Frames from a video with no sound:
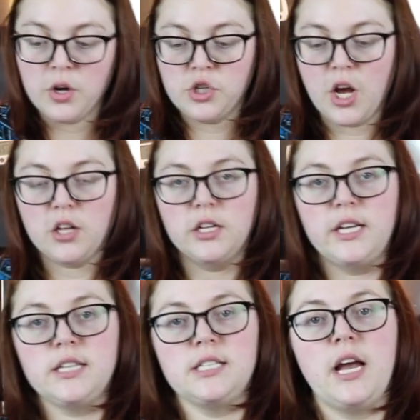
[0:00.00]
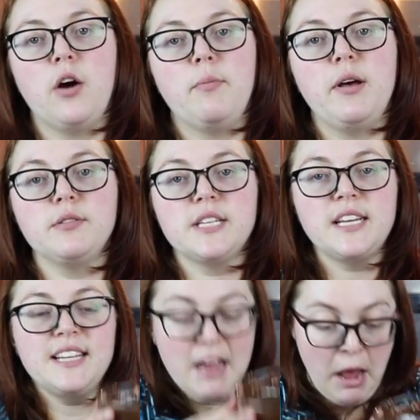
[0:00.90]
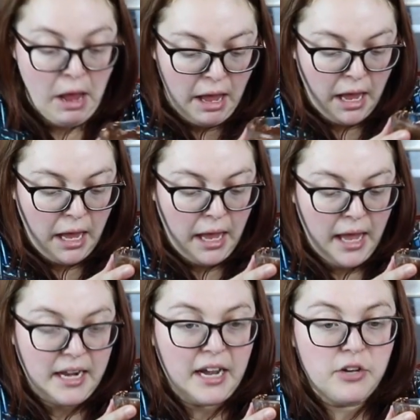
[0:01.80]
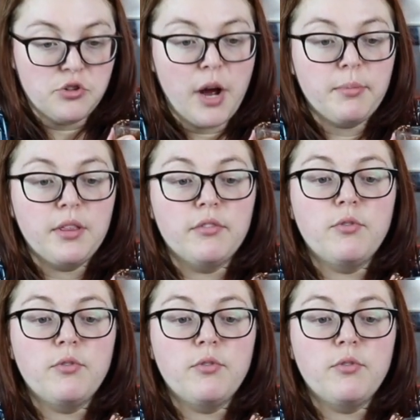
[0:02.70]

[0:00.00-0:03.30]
our chocolate is now melted. And I dropped the